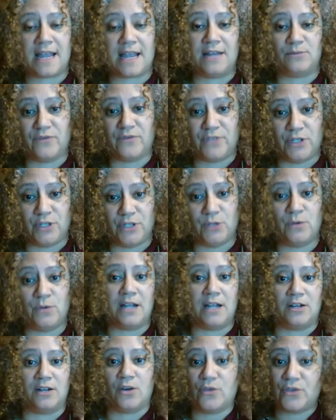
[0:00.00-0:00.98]
and review
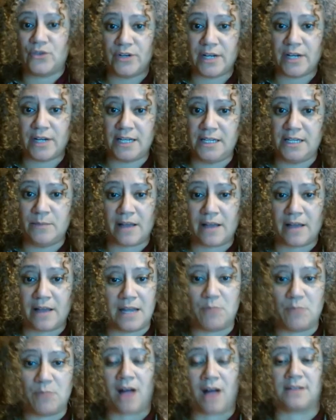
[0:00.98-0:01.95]
and go through your email
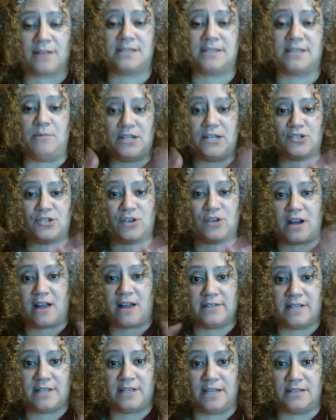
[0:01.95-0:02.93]
inbox and make sure
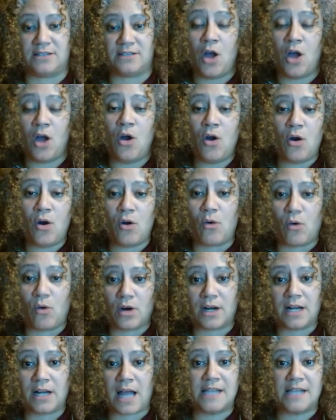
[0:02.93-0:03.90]
everything's
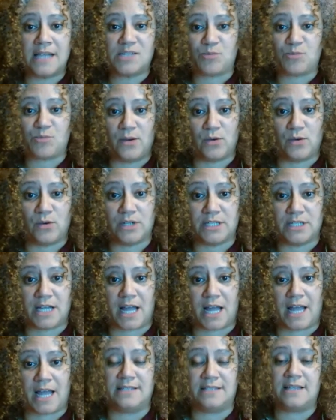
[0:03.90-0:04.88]
organized,
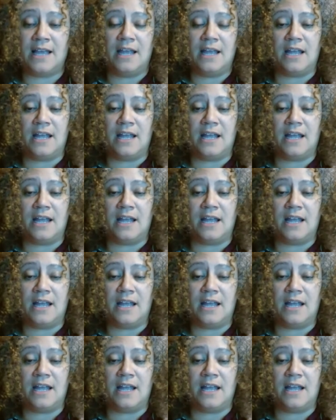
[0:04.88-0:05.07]
prioritized,